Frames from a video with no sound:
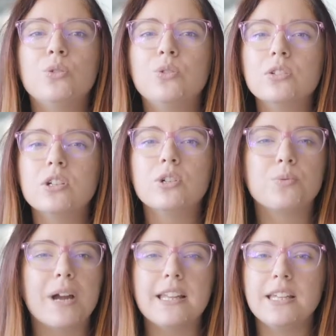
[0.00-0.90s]
Tools are
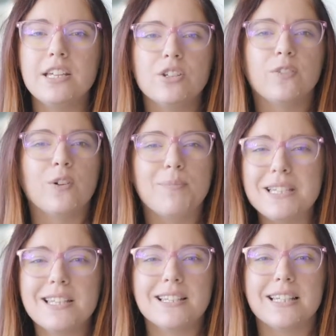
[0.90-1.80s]
greatly used for
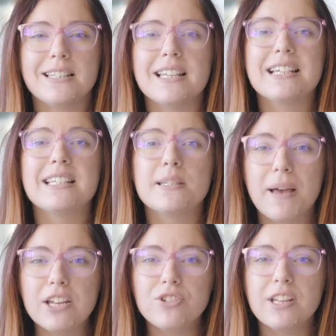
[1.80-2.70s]
businesses,
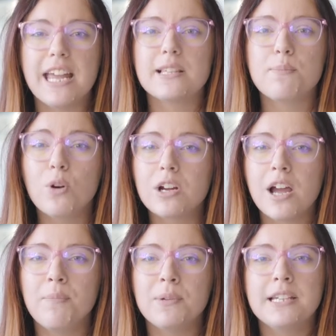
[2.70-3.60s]
especially as more
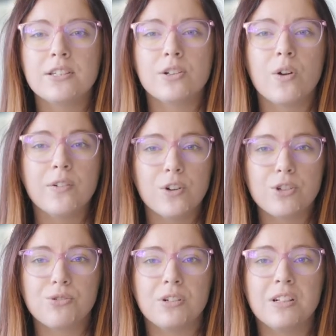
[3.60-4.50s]
companies are going
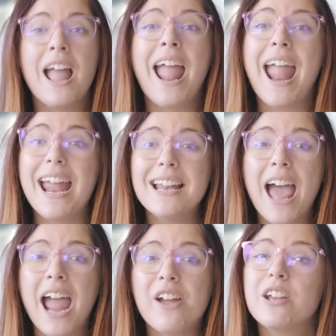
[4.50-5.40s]
virtual and
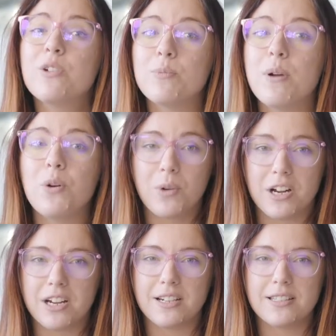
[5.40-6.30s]
hiring remote
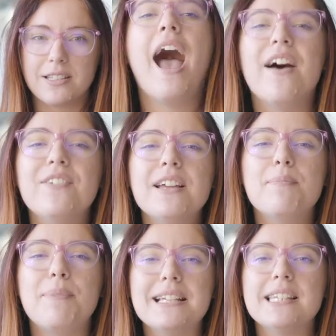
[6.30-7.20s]
workers. Having a
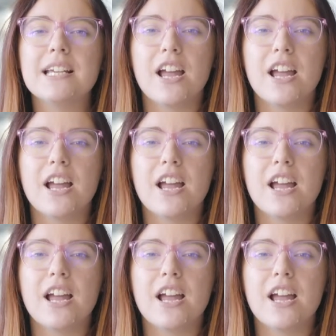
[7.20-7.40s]
basic